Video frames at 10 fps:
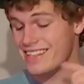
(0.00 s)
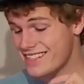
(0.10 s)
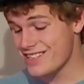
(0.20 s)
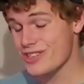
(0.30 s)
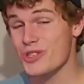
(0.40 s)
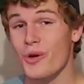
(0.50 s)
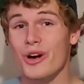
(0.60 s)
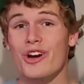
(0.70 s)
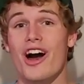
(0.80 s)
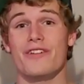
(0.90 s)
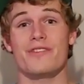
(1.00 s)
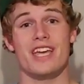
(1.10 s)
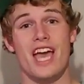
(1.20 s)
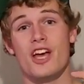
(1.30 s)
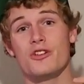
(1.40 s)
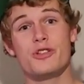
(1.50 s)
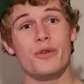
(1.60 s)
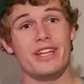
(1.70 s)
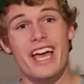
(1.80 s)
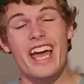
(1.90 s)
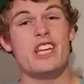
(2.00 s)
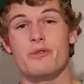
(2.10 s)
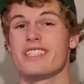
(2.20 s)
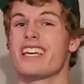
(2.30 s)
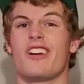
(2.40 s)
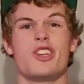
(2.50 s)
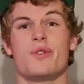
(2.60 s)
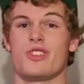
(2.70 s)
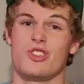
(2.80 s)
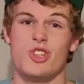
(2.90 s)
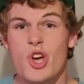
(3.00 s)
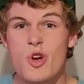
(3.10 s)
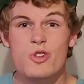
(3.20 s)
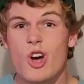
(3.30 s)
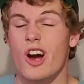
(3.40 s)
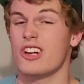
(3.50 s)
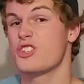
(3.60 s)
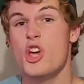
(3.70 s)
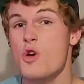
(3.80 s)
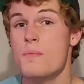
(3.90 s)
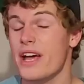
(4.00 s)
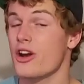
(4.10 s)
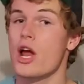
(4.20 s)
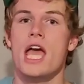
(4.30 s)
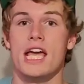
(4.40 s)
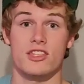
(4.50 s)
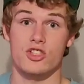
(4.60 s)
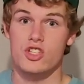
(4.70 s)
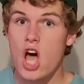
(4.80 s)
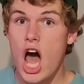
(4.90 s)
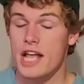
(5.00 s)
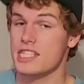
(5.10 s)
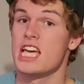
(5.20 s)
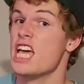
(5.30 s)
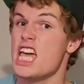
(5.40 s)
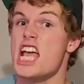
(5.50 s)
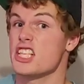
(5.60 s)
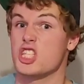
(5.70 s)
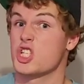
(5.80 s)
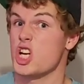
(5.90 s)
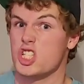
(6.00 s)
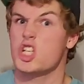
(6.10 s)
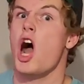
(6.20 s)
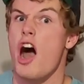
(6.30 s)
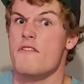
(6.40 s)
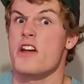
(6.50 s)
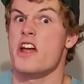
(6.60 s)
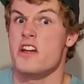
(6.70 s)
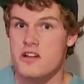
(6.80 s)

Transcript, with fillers: This is your coffee. Don't let anyone tell you it's too dark, too bitter. It's not, it's just coffee.